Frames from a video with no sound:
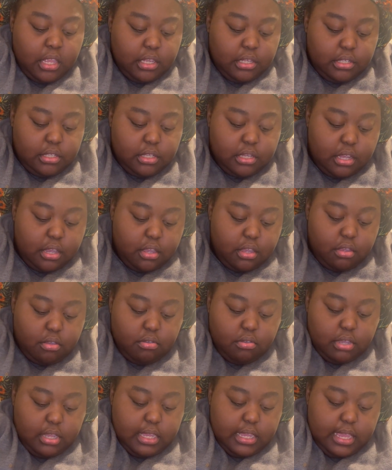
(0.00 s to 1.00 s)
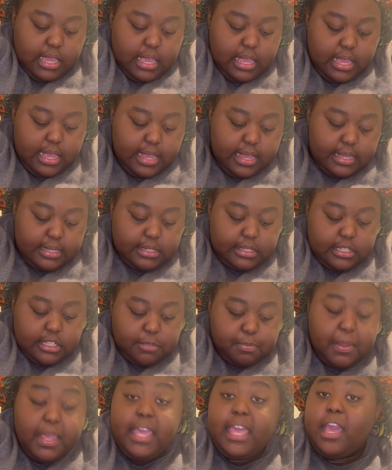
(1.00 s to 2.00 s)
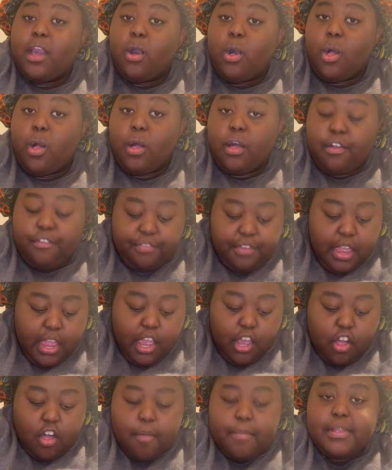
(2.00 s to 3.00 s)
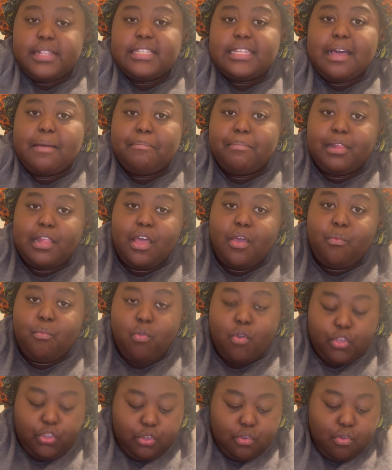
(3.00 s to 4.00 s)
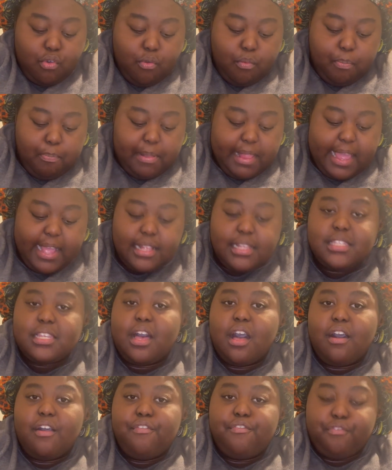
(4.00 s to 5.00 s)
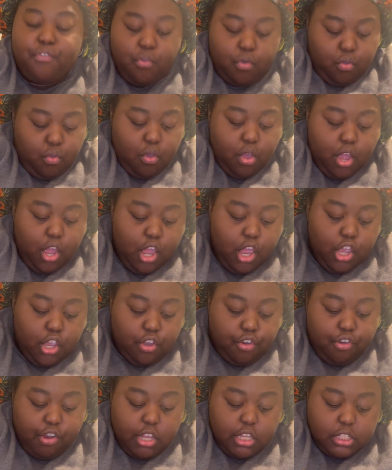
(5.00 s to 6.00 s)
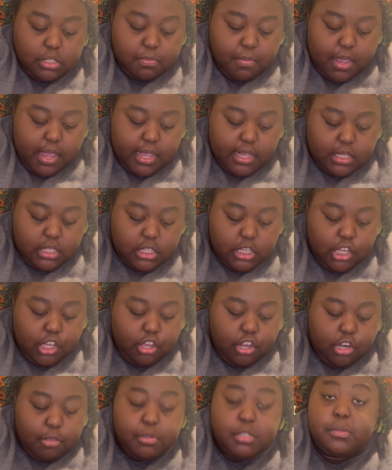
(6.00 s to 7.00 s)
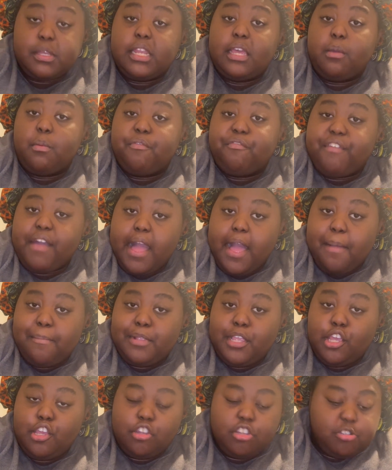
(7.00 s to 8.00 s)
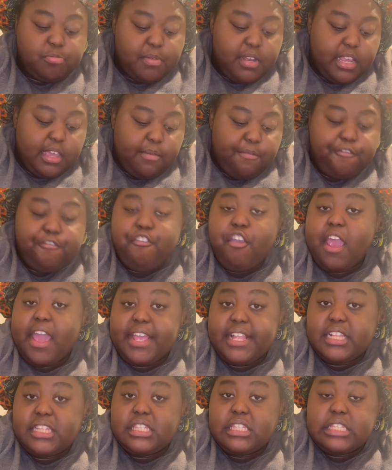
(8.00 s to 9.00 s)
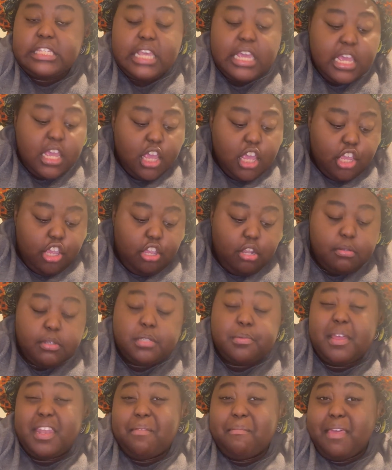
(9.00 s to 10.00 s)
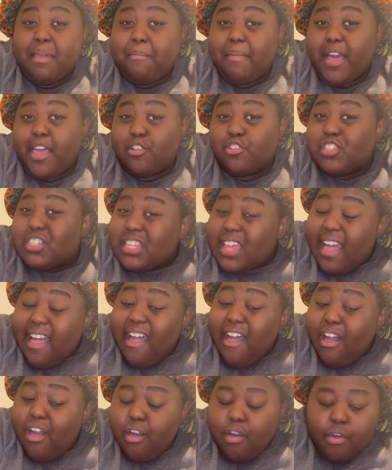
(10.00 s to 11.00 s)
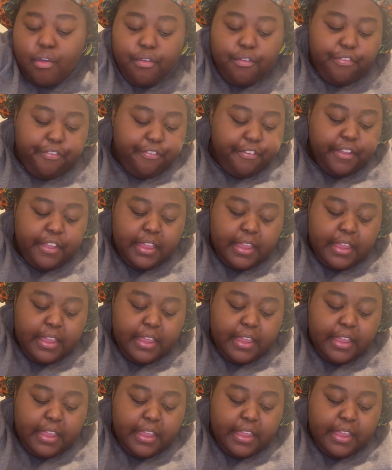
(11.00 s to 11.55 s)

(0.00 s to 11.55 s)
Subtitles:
So yeah, speaking of, comment down below what your plans are for Christmas. So you're gonna be spending it with family, you're gonna spend it with friends, you're gonna spend it by yourself.